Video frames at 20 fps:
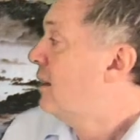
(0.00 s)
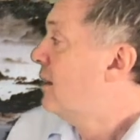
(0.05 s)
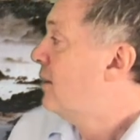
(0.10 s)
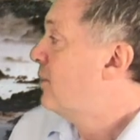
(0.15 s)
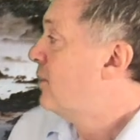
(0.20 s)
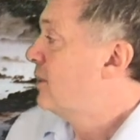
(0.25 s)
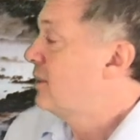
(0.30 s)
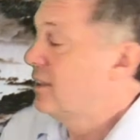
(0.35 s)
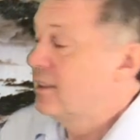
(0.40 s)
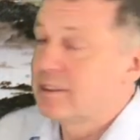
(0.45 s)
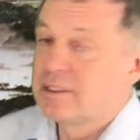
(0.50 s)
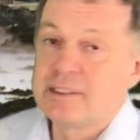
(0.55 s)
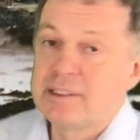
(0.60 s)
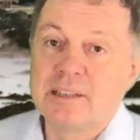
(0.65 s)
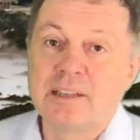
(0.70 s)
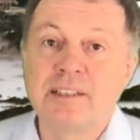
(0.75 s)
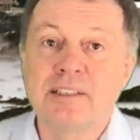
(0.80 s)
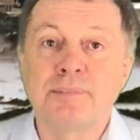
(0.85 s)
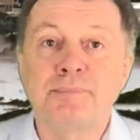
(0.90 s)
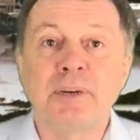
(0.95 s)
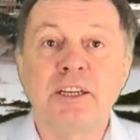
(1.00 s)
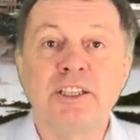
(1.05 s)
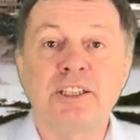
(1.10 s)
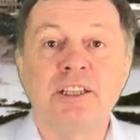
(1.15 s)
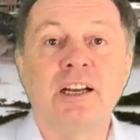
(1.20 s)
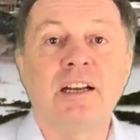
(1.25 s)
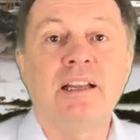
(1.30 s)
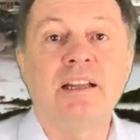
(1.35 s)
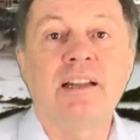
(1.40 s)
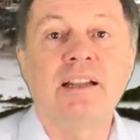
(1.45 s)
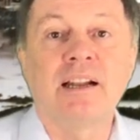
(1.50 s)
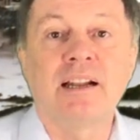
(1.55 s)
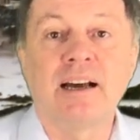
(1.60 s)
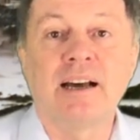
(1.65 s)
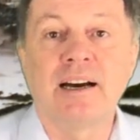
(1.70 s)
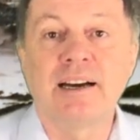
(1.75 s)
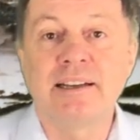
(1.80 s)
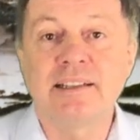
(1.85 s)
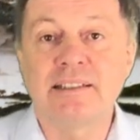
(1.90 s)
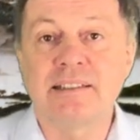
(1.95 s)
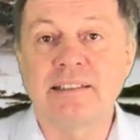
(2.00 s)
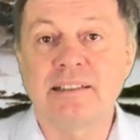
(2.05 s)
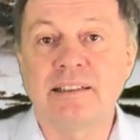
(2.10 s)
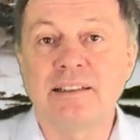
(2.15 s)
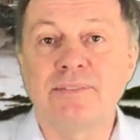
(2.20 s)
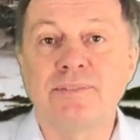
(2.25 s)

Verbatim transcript: what is especially nice